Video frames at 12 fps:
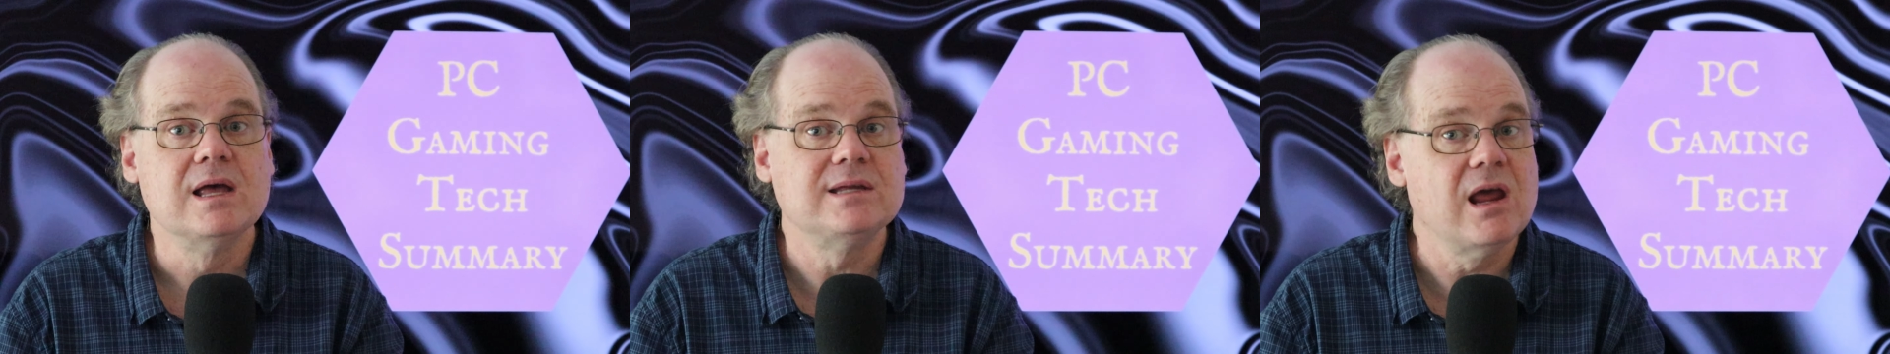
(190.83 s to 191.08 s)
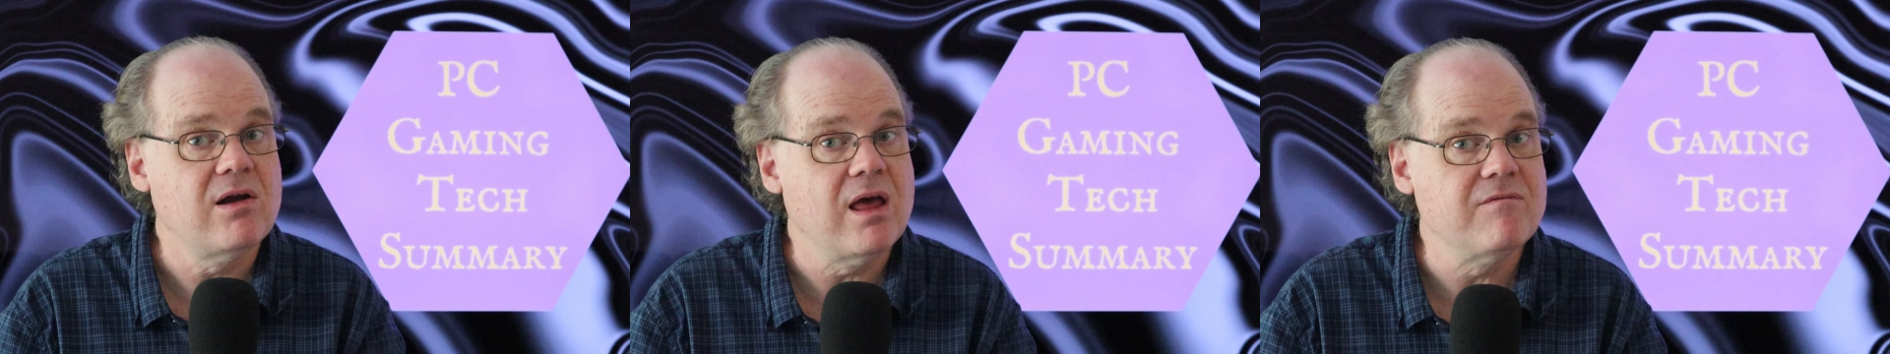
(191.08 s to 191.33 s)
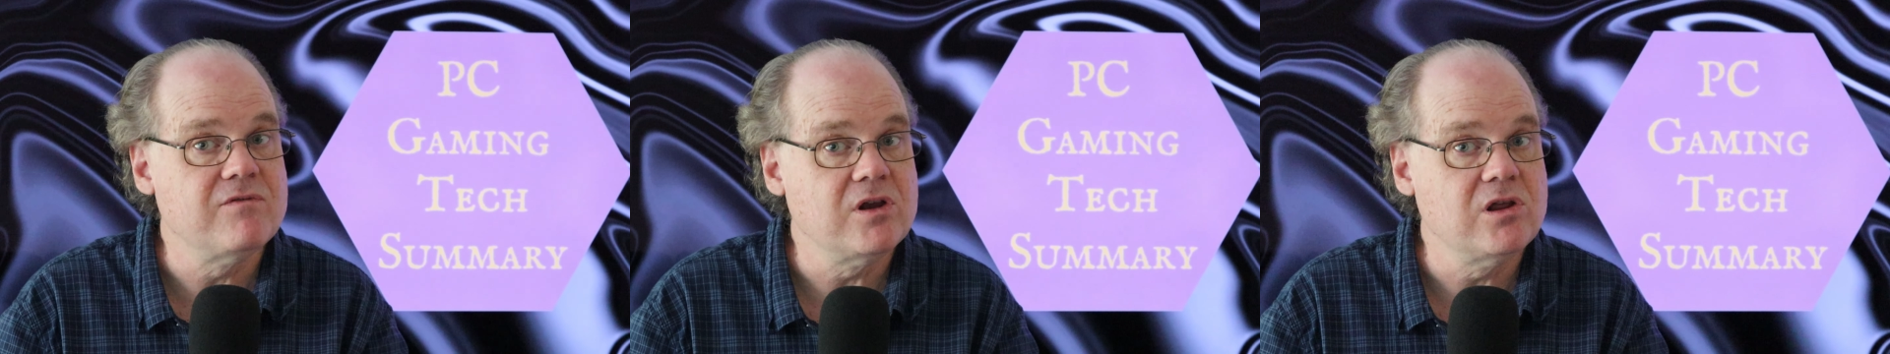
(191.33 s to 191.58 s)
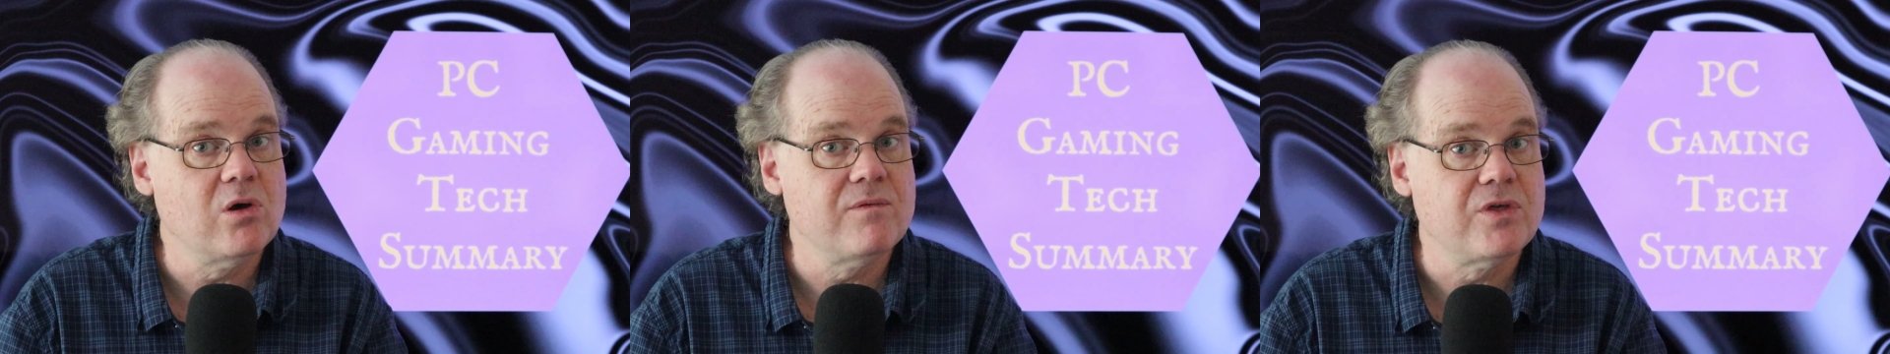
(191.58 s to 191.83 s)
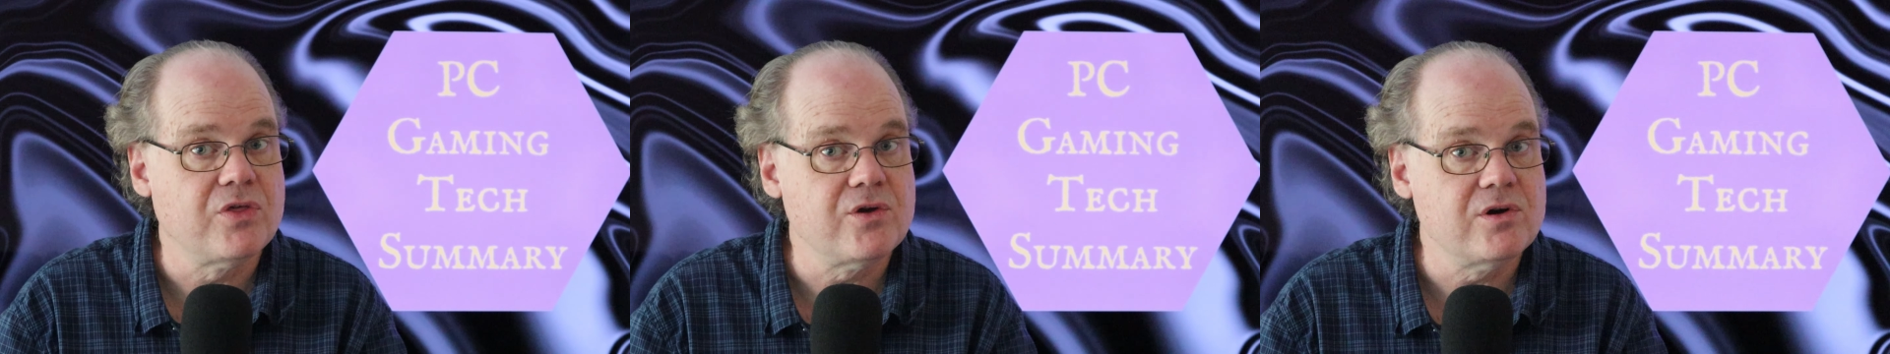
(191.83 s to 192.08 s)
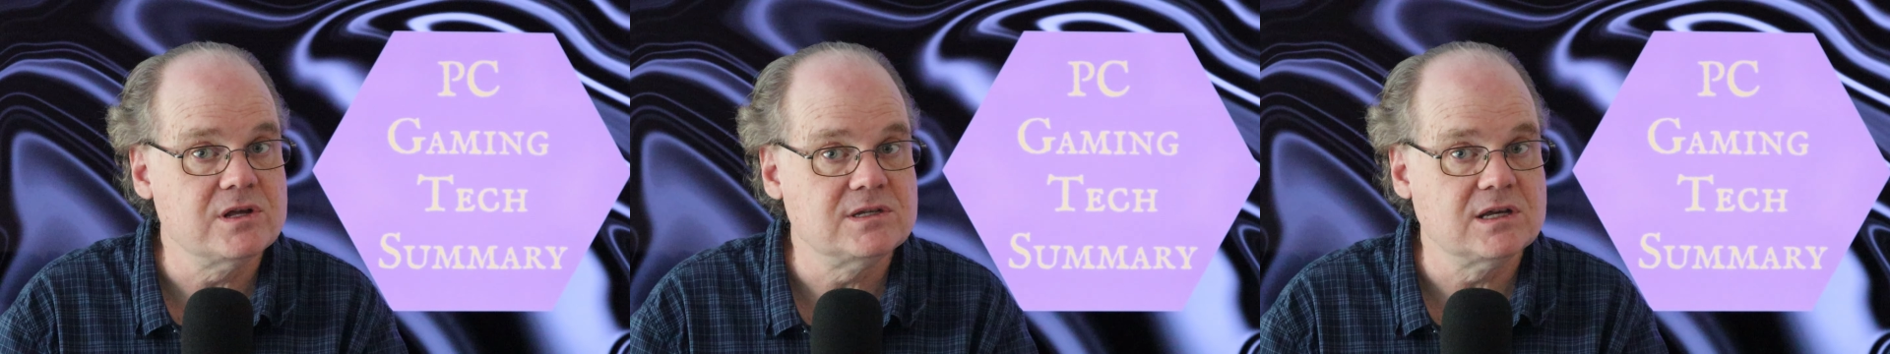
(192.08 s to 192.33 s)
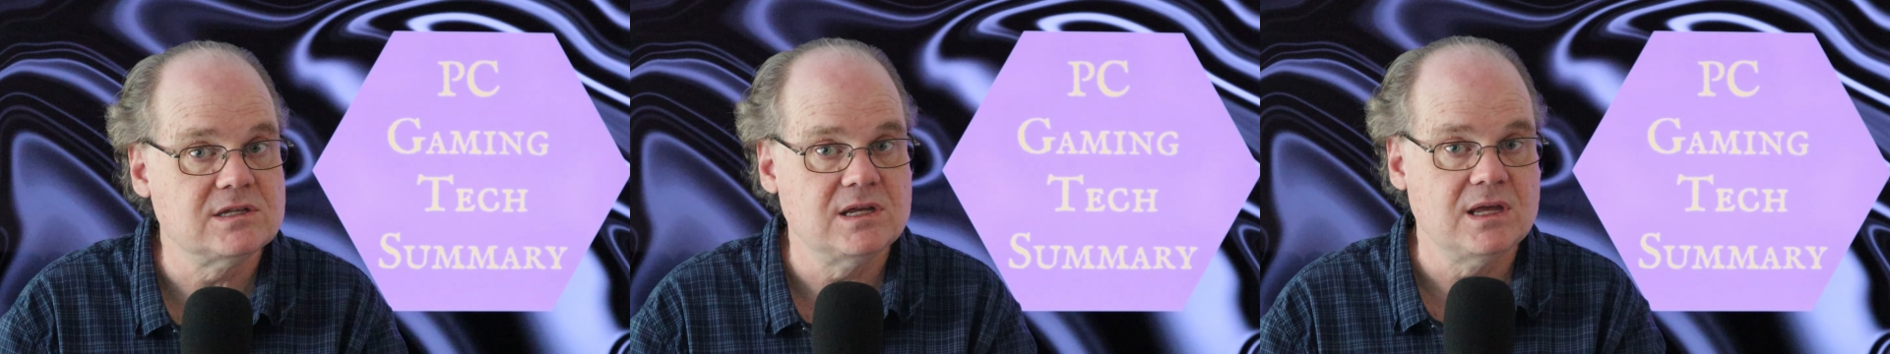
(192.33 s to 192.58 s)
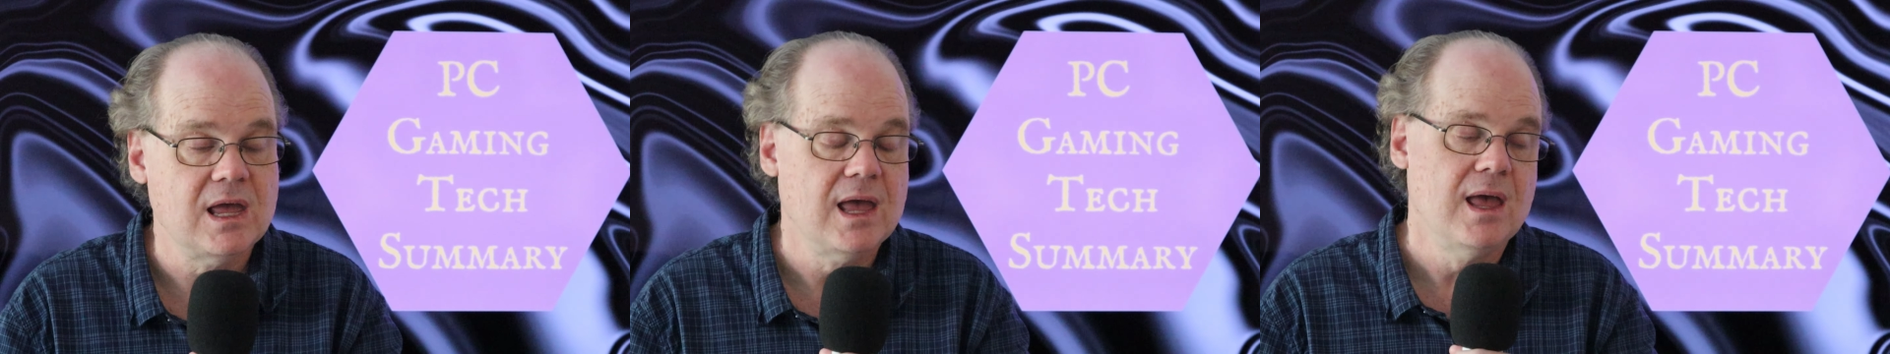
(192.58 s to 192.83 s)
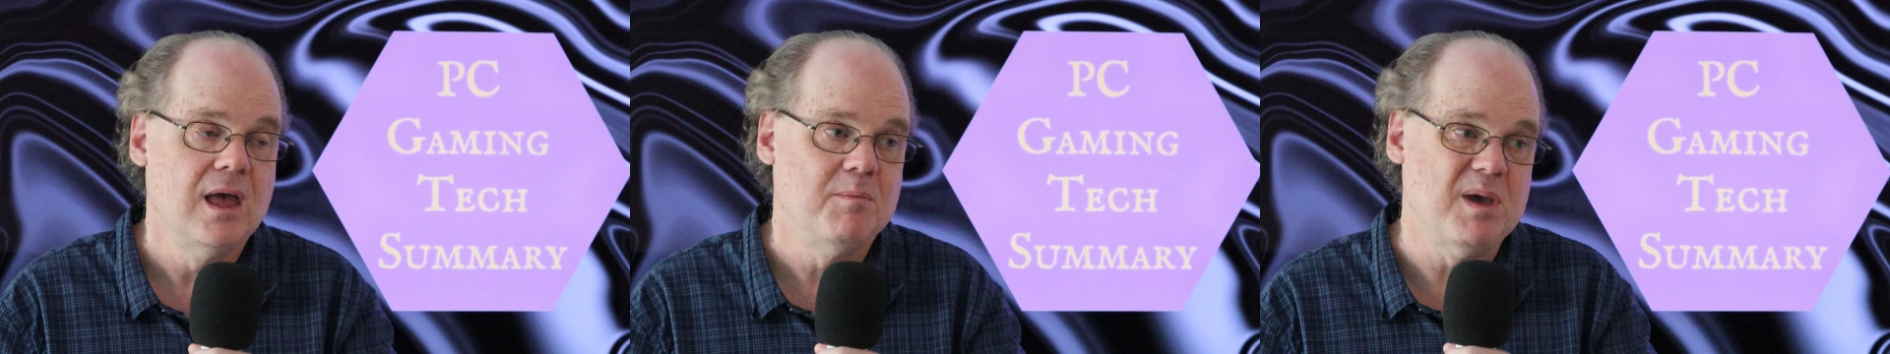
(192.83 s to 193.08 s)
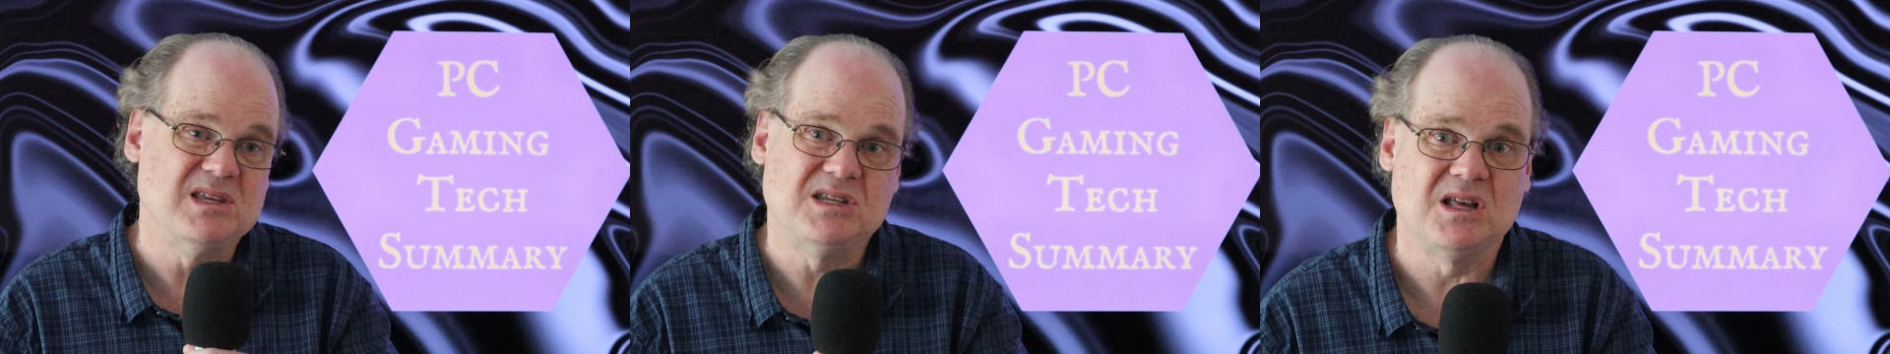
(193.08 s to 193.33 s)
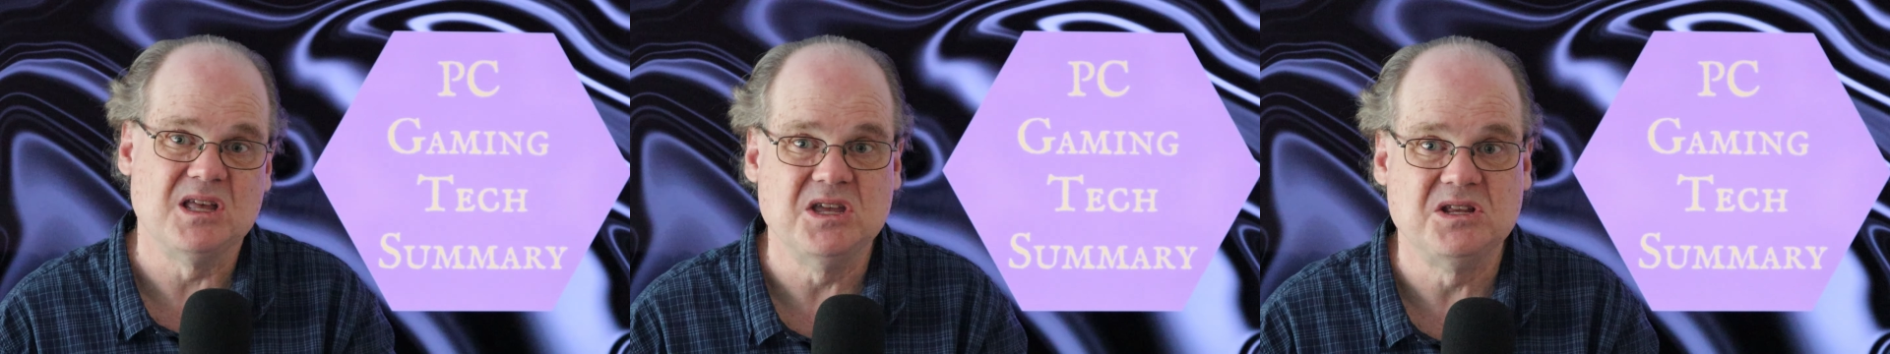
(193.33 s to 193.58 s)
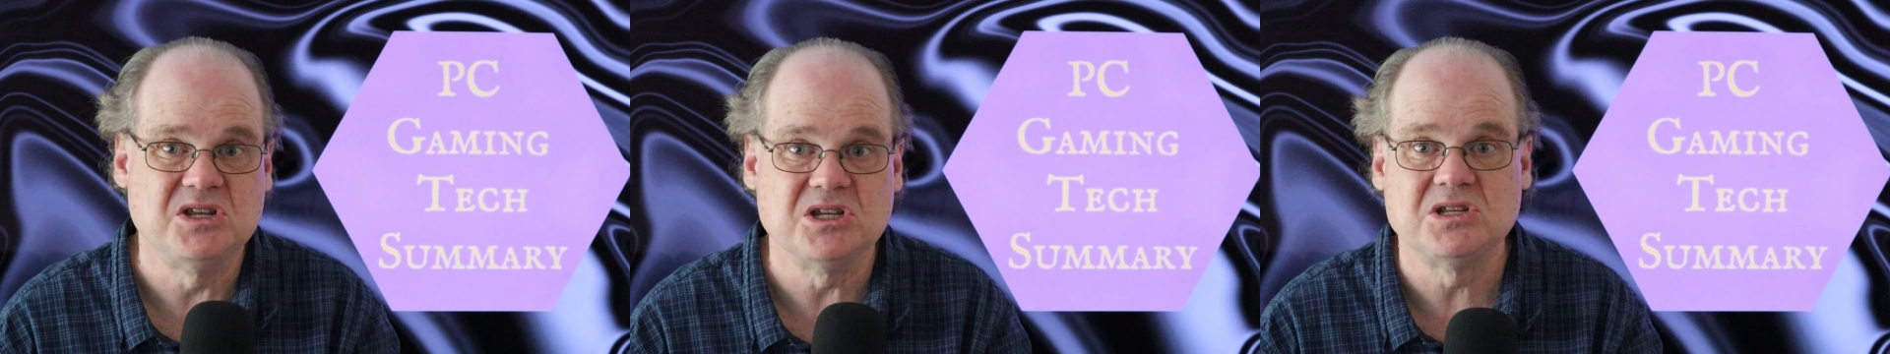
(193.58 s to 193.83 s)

teardown video of the 3060. Basically,